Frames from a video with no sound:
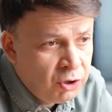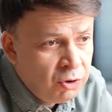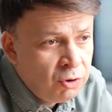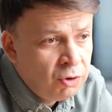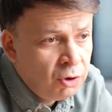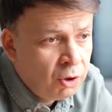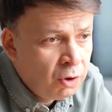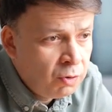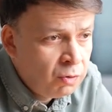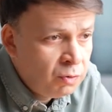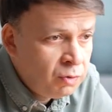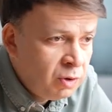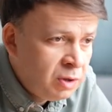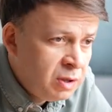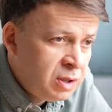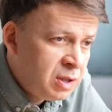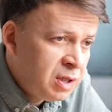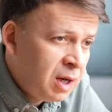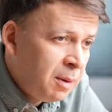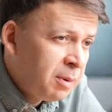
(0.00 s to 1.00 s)

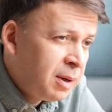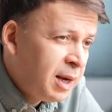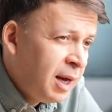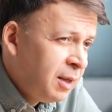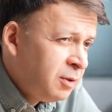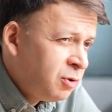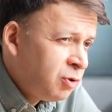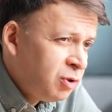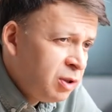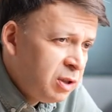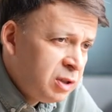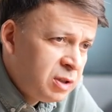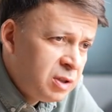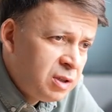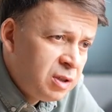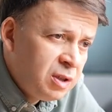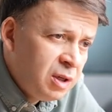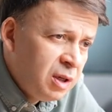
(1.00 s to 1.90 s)
in some countries